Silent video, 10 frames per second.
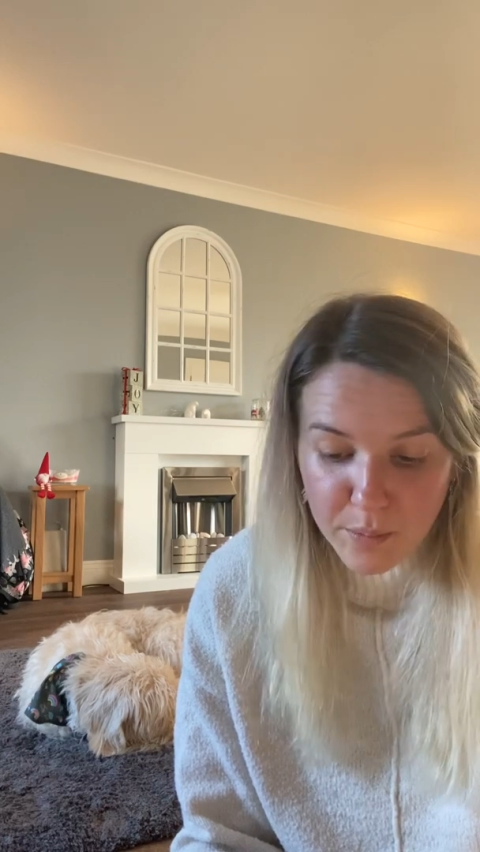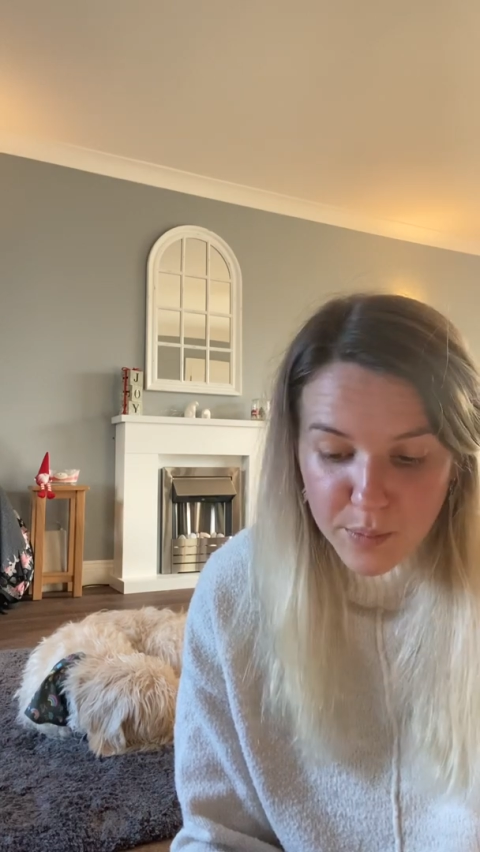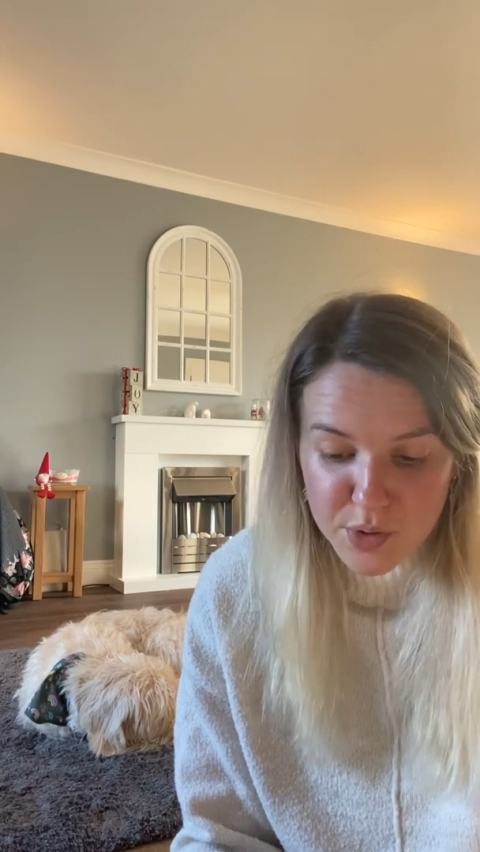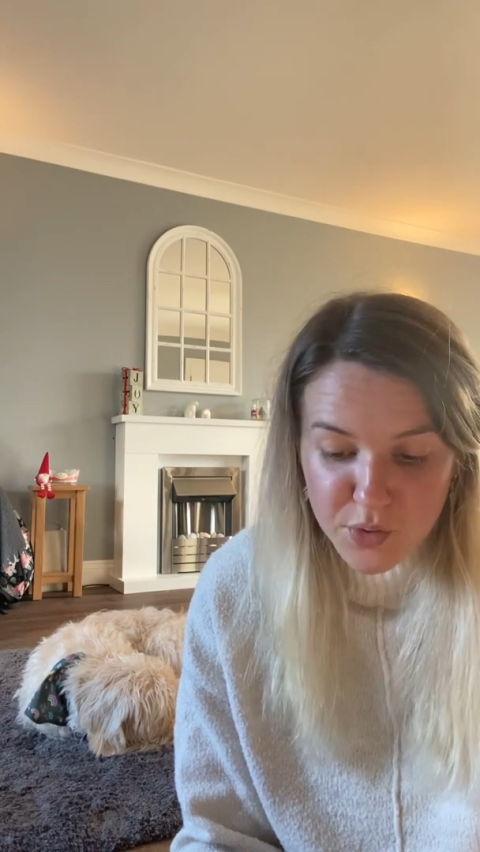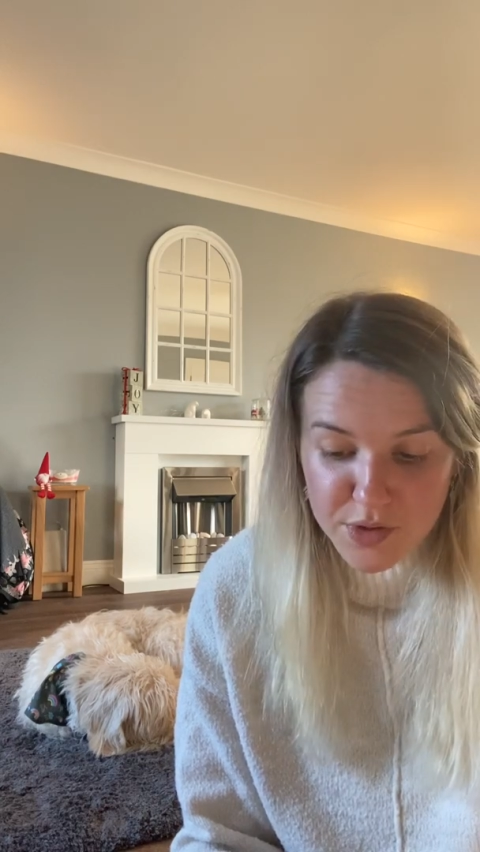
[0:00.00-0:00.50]

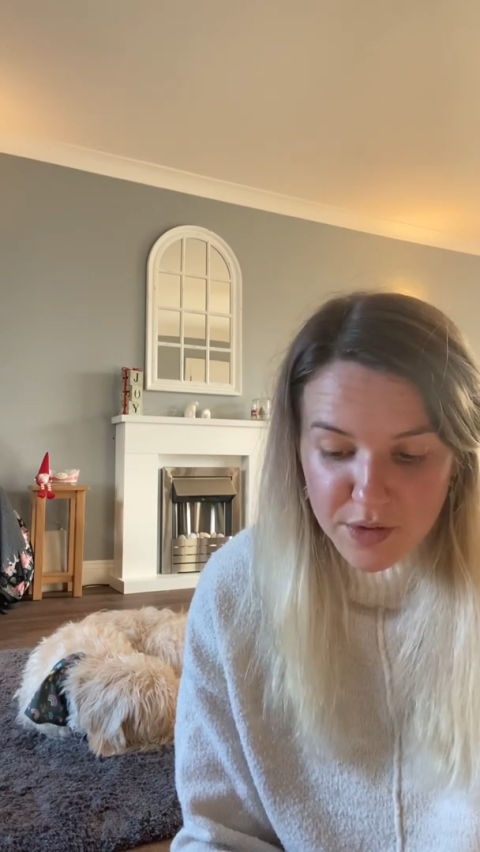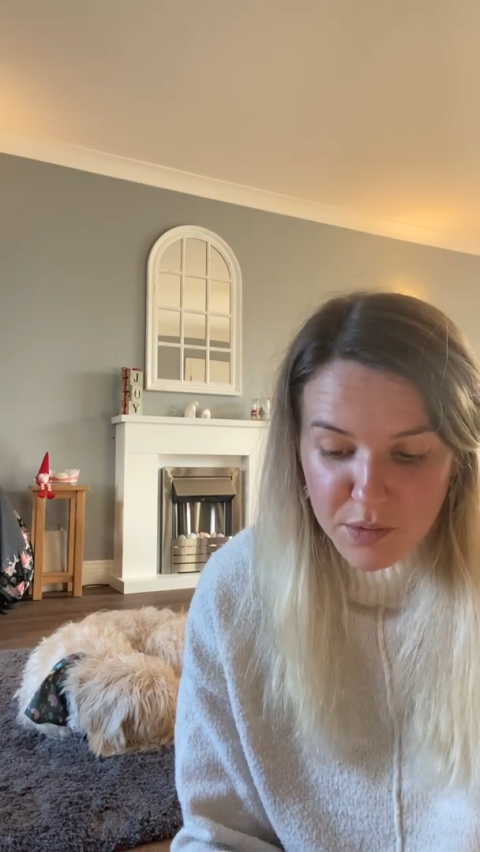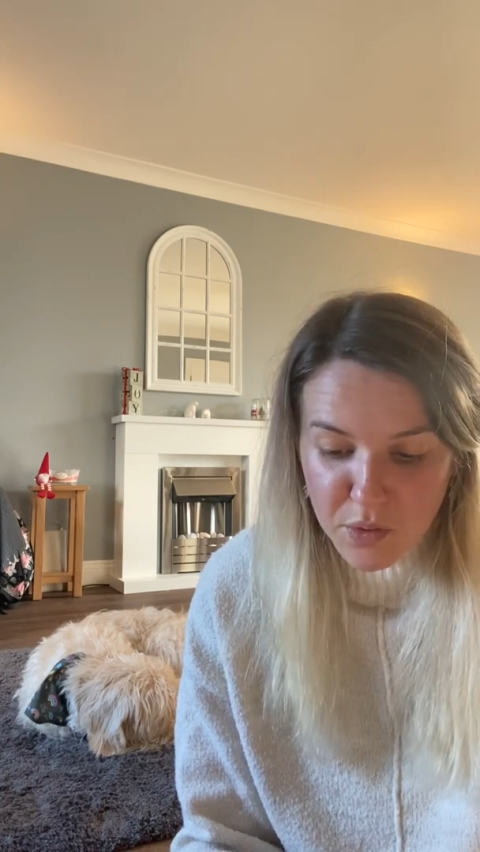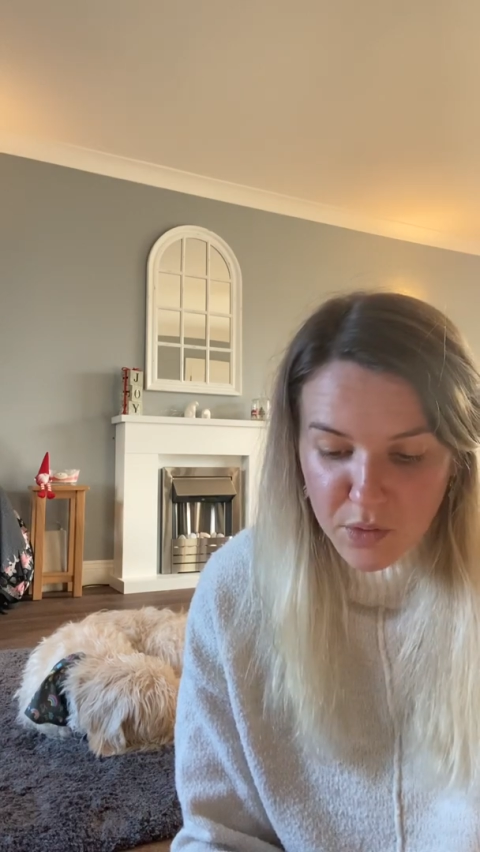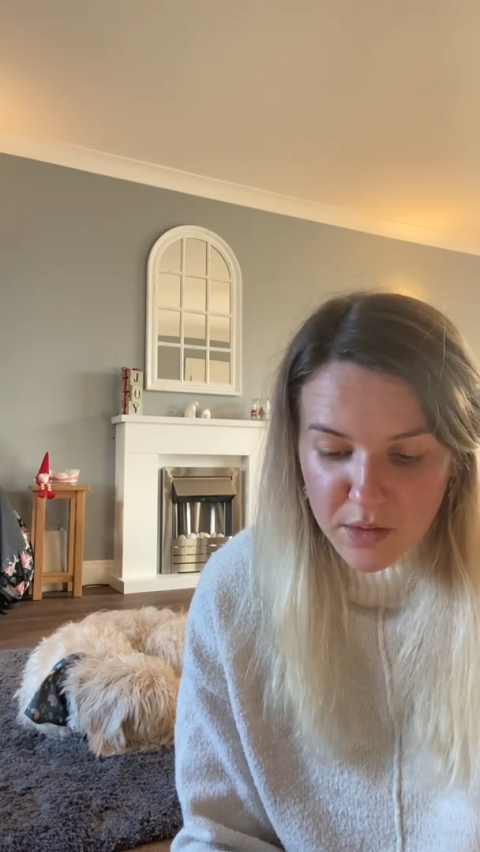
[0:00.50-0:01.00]
but also
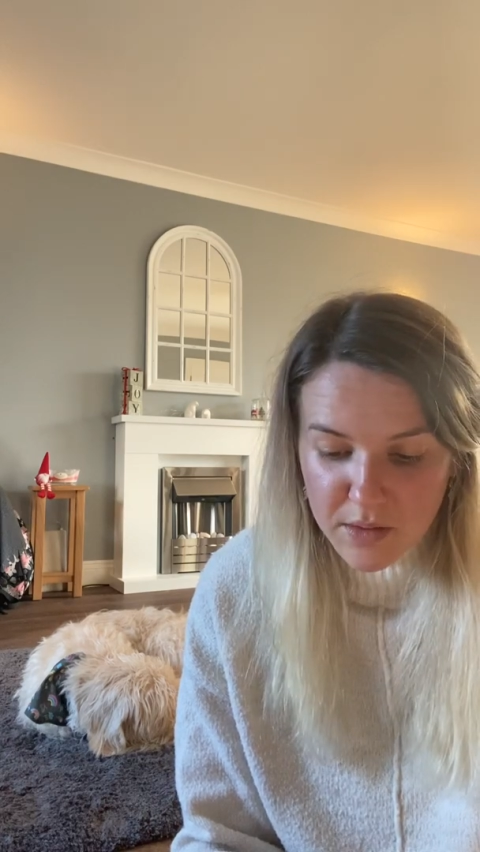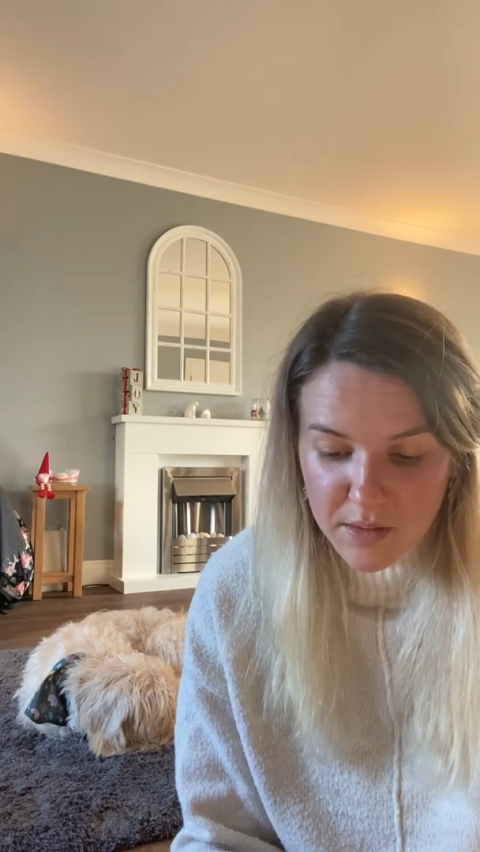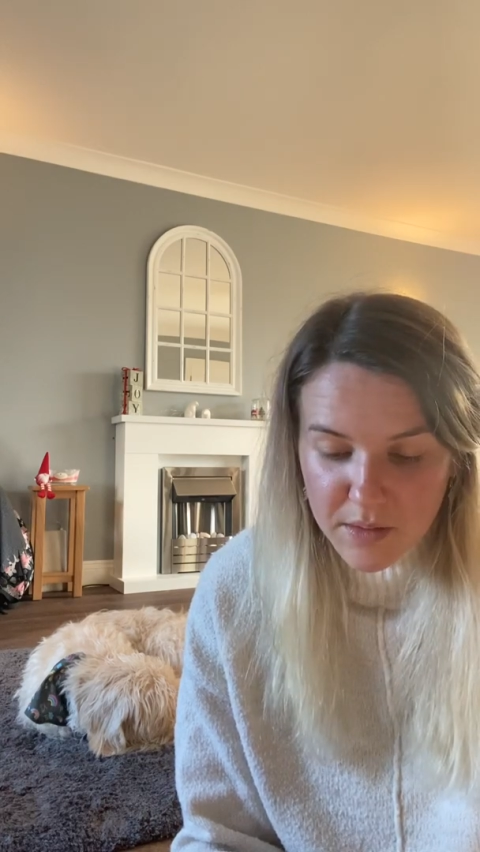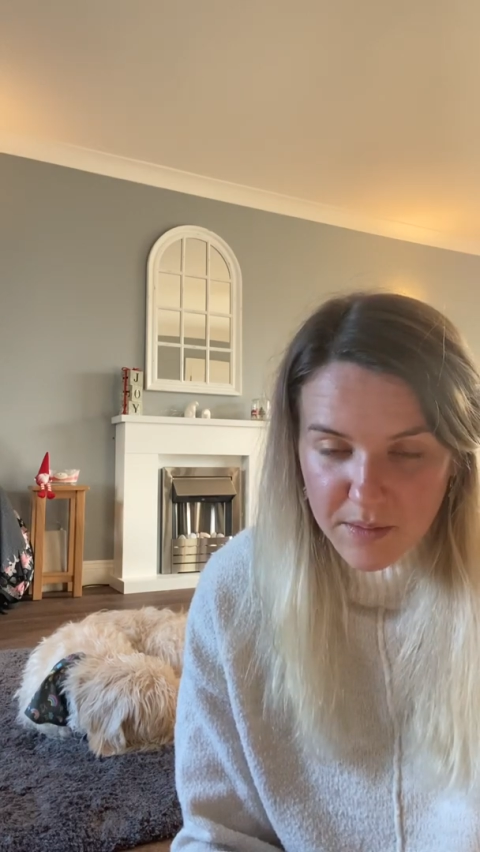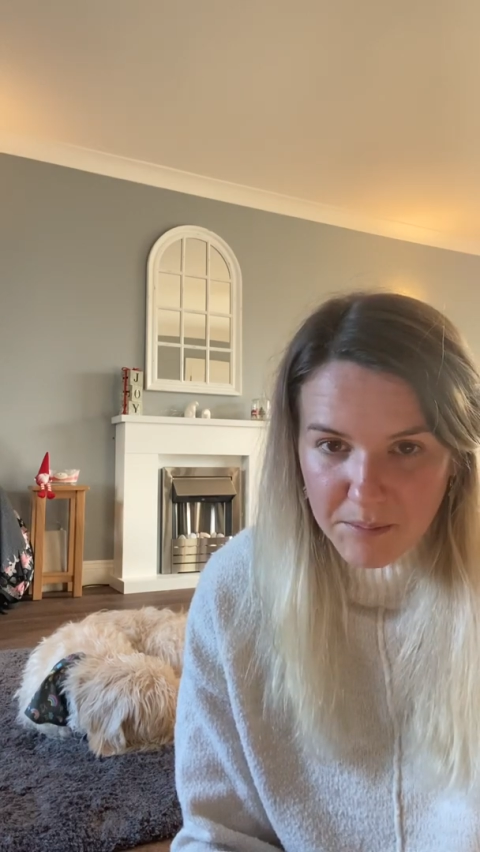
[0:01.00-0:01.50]
cool.
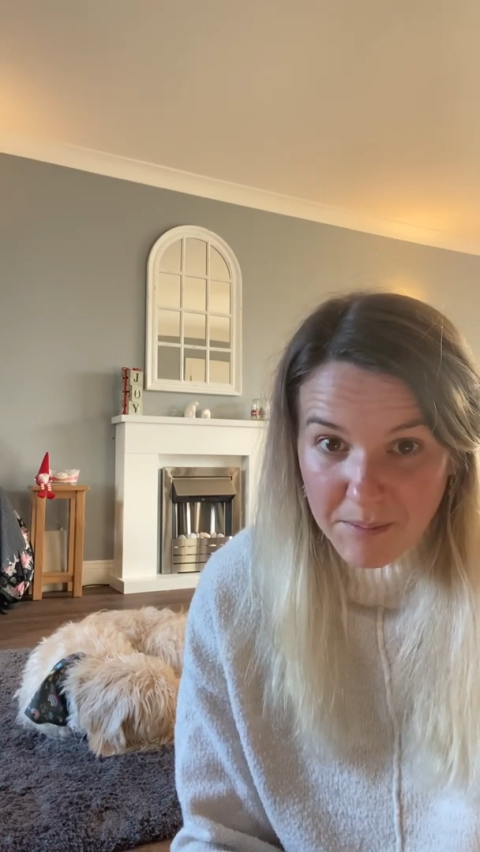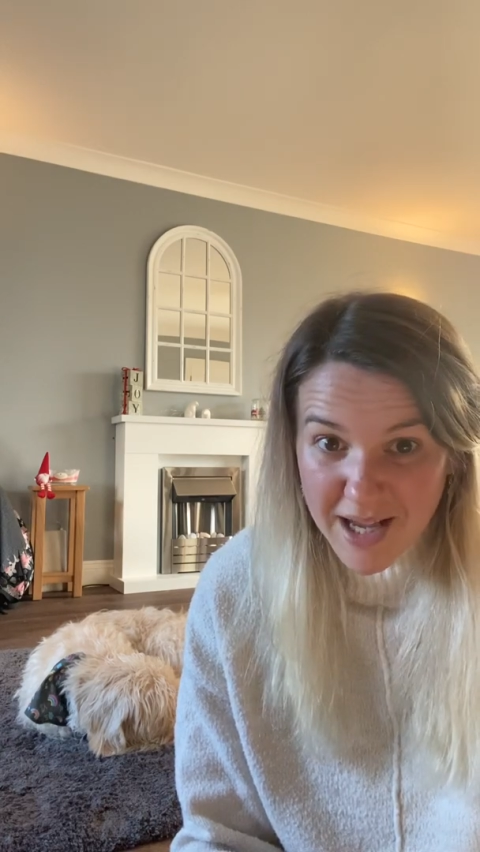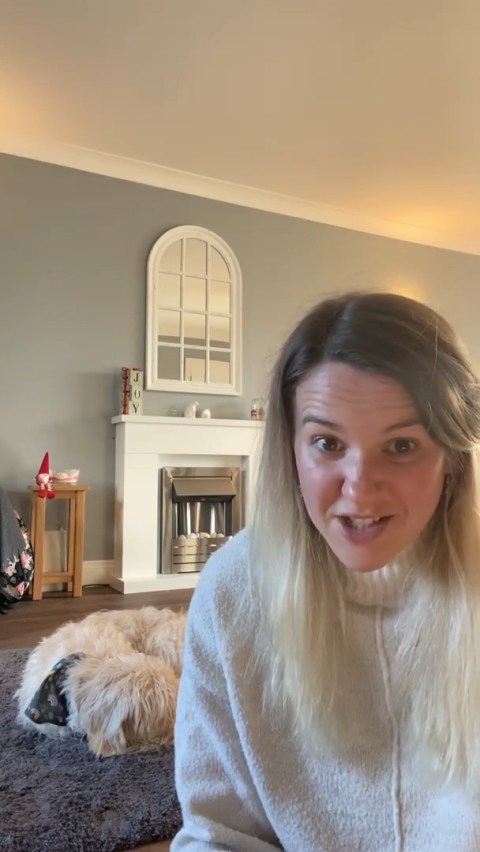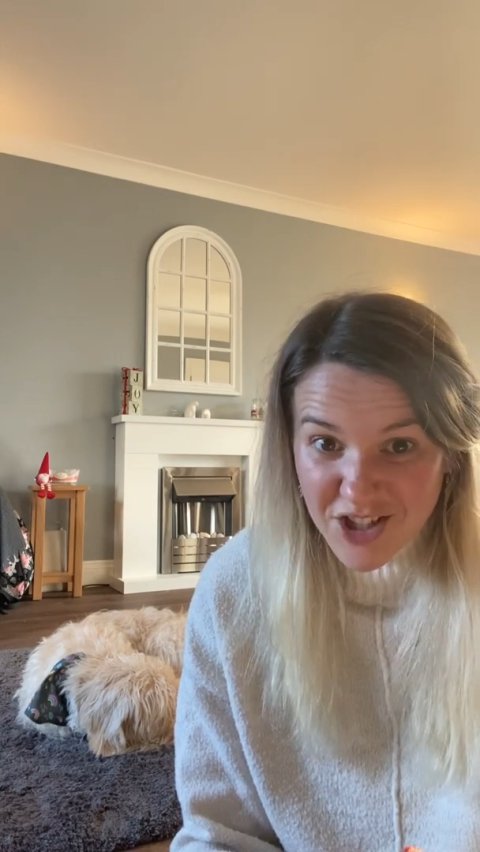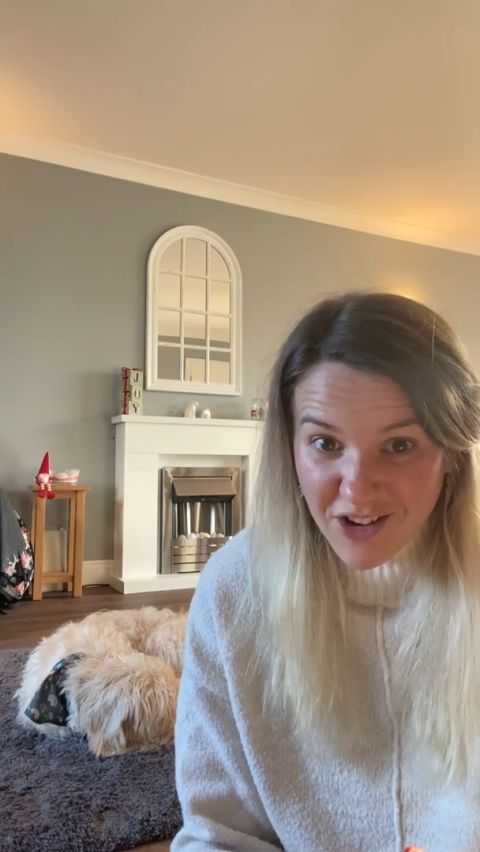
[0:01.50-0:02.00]

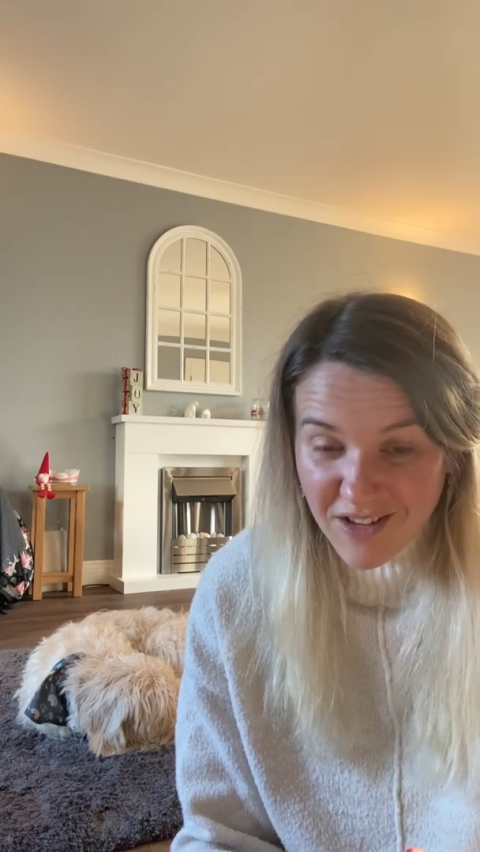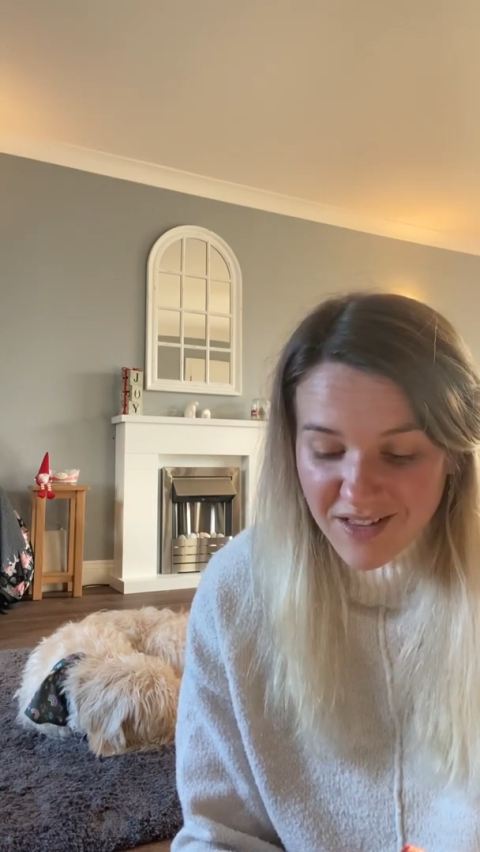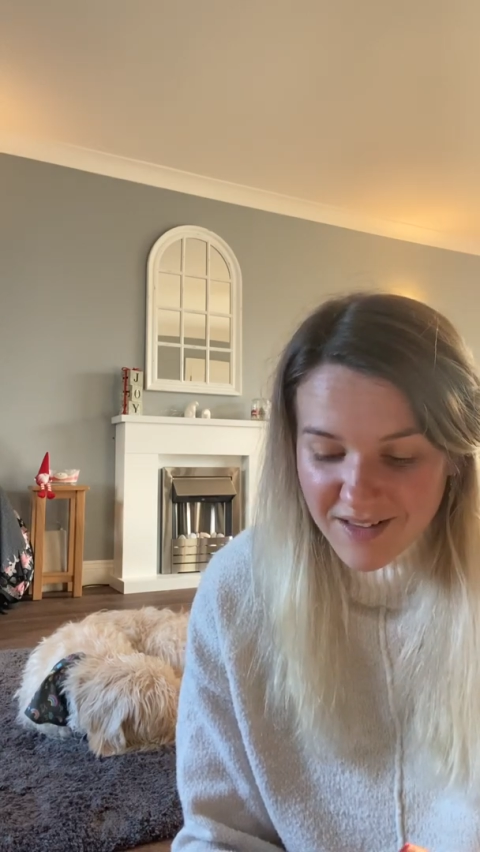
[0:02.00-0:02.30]
Magical.